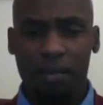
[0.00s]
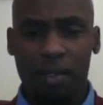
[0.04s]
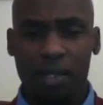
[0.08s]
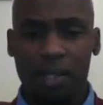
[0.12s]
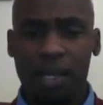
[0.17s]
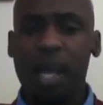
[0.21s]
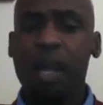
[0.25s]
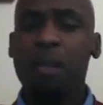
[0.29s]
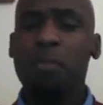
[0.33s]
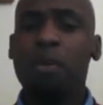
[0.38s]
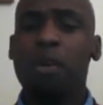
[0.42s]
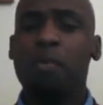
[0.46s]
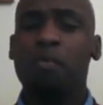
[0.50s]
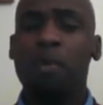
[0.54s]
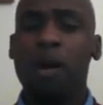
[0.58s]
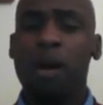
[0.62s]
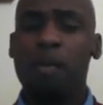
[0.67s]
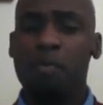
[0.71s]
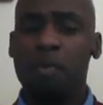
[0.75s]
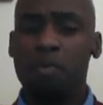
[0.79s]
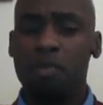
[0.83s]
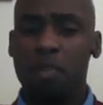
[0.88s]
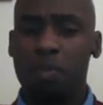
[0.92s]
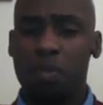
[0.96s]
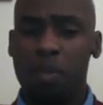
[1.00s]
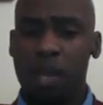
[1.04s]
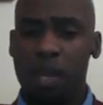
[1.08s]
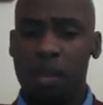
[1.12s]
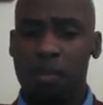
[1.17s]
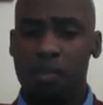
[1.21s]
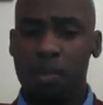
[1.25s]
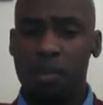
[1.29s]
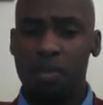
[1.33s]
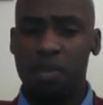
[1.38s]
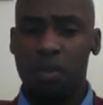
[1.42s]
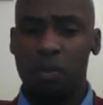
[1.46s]
the neighbor above me was
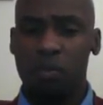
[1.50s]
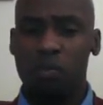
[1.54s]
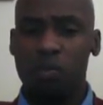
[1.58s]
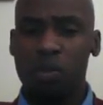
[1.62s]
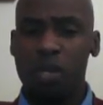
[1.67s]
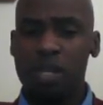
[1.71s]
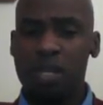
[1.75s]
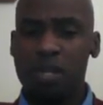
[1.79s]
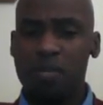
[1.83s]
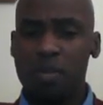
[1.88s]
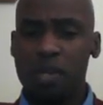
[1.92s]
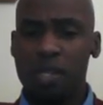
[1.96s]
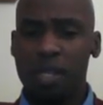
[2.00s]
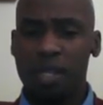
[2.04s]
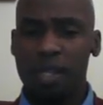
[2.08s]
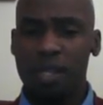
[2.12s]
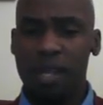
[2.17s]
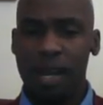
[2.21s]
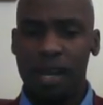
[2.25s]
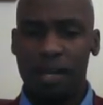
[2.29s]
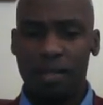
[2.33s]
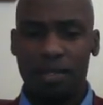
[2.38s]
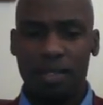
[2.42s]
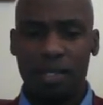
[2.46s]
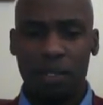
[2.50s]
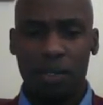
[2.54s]
playing music really, really loud.